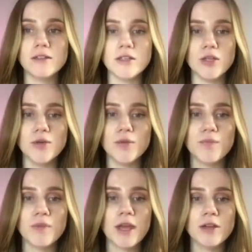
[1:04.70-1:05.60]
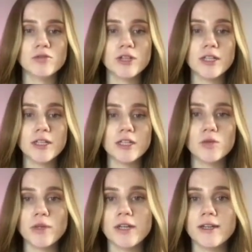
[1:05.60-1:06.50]
New. Right here,
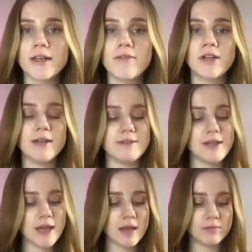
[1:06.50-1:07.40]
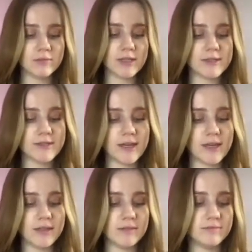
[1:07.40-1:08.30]
we're gonna give it a name. Let's
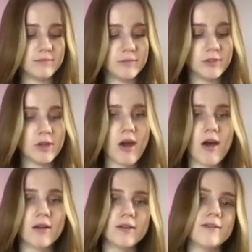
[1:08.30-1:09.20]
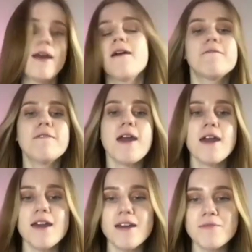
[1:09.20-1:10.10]
say Dog
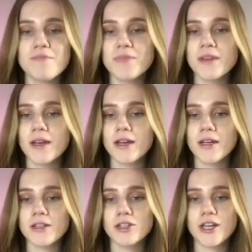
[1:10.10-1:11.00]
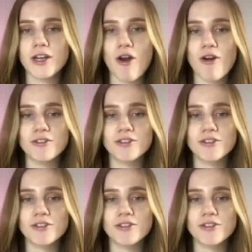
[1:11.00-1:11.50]
Cafe. I'm gonna click on